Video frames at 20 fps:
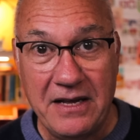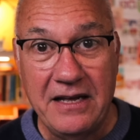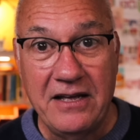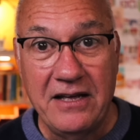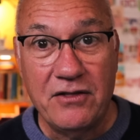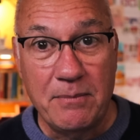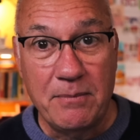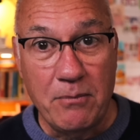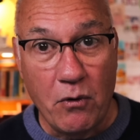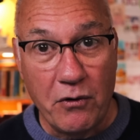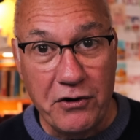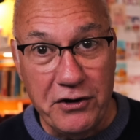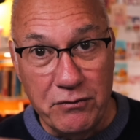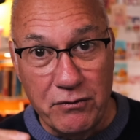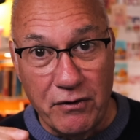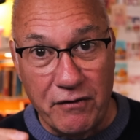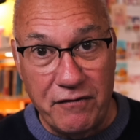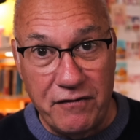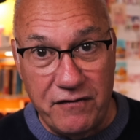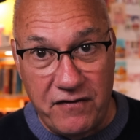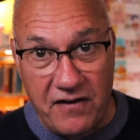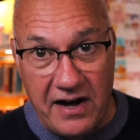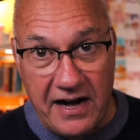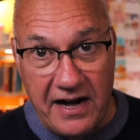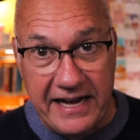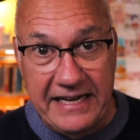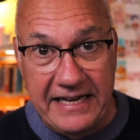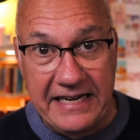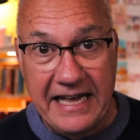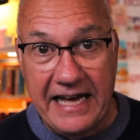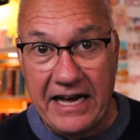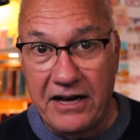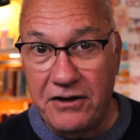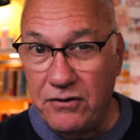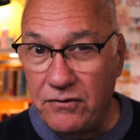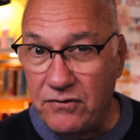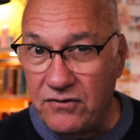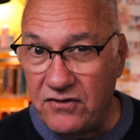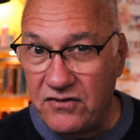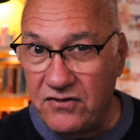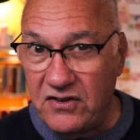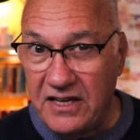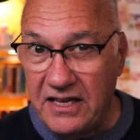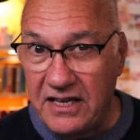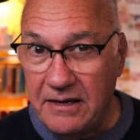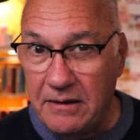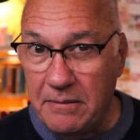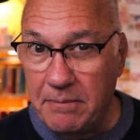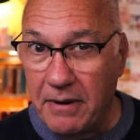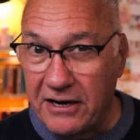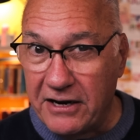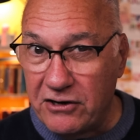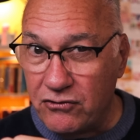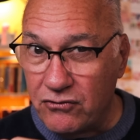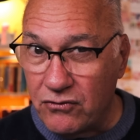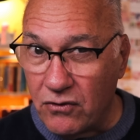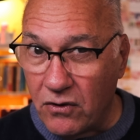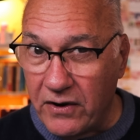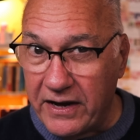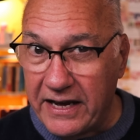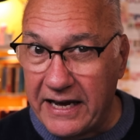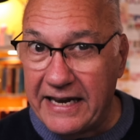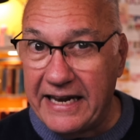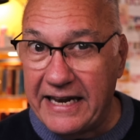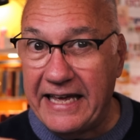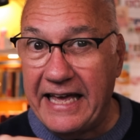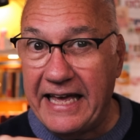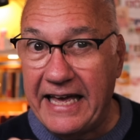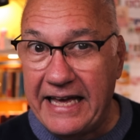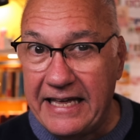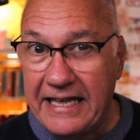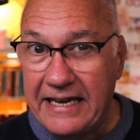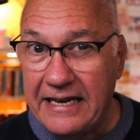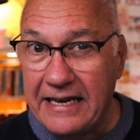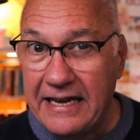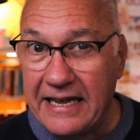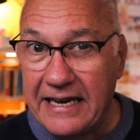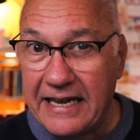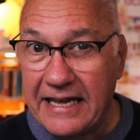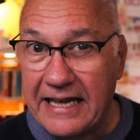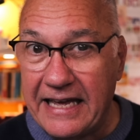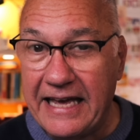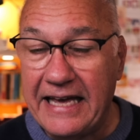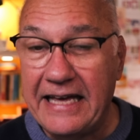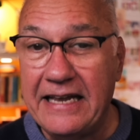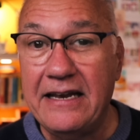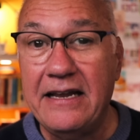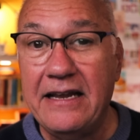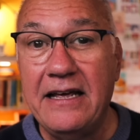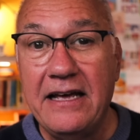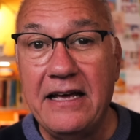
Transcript: The more you refine how you see by drawing it again and again,